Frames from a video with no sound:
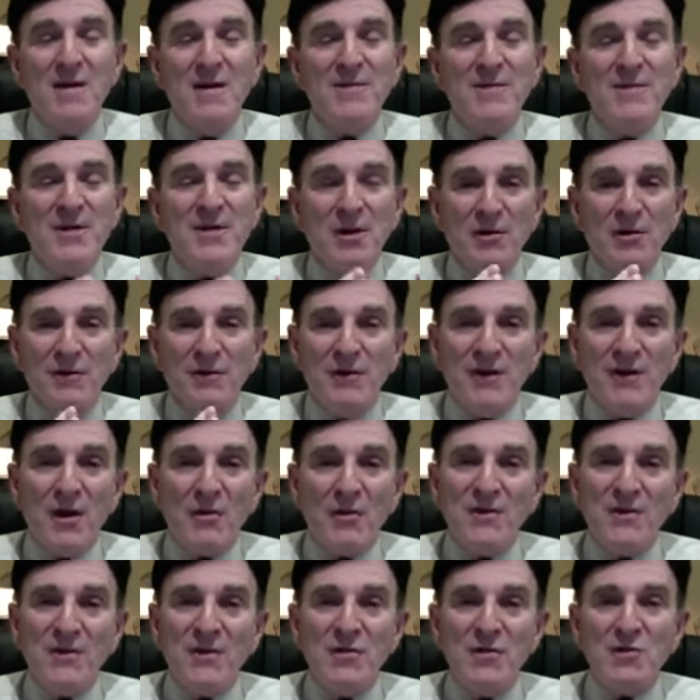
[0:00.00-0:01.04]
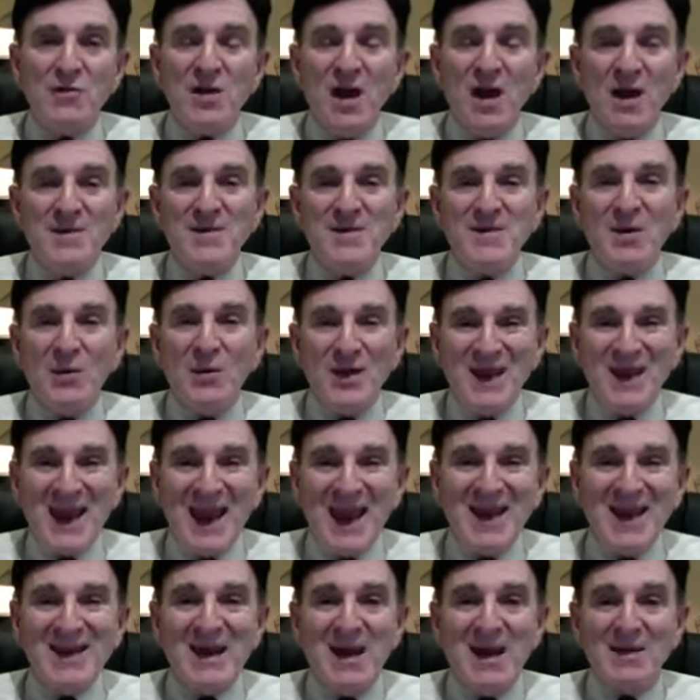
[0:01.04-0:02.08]
There are very few times that we
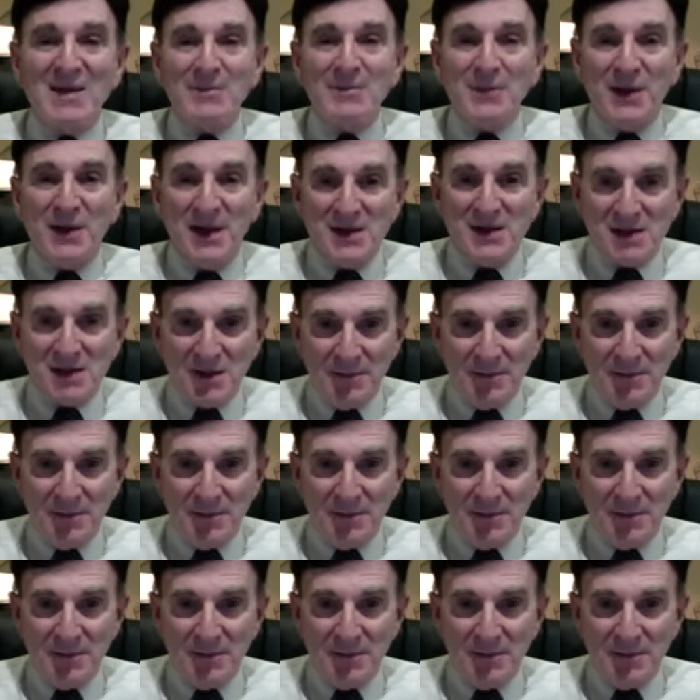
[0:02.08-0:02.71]
cannot place them.